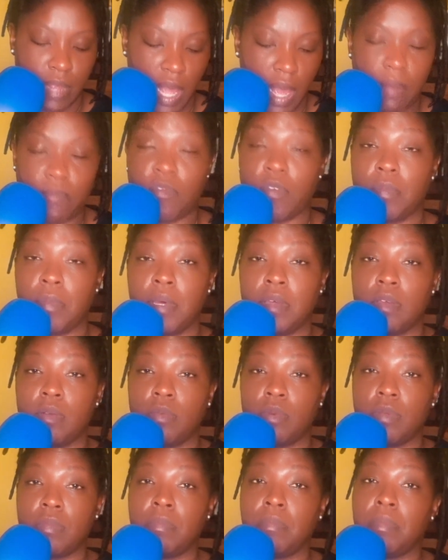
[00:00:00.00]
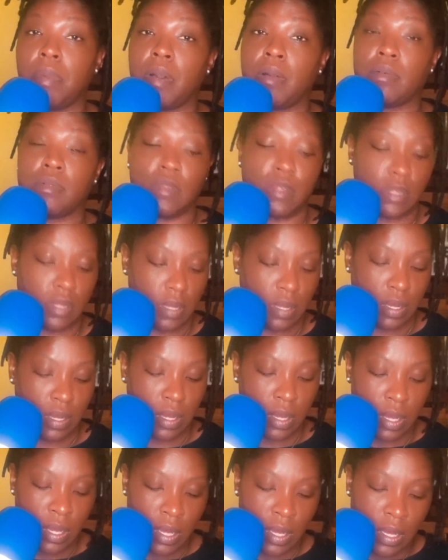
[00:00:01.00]
I'm familiar with both.
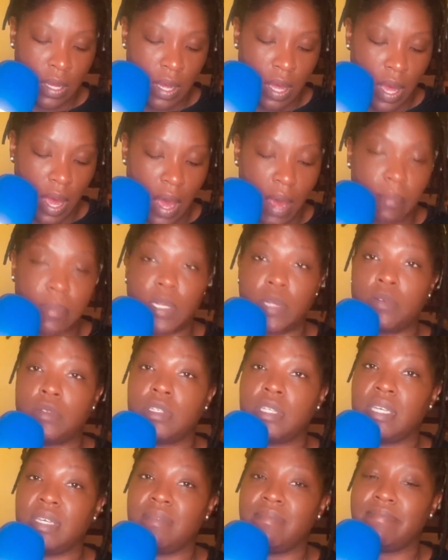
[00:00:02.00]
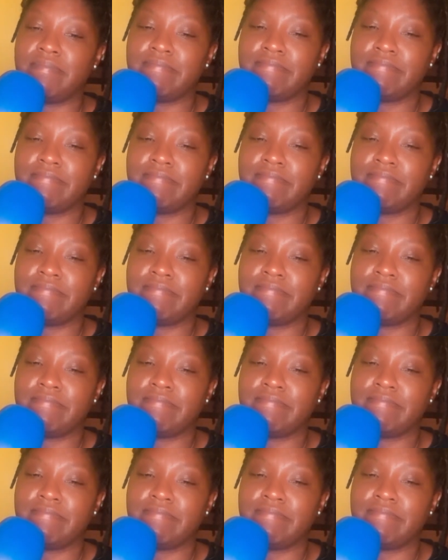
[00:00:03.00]
Pablo C.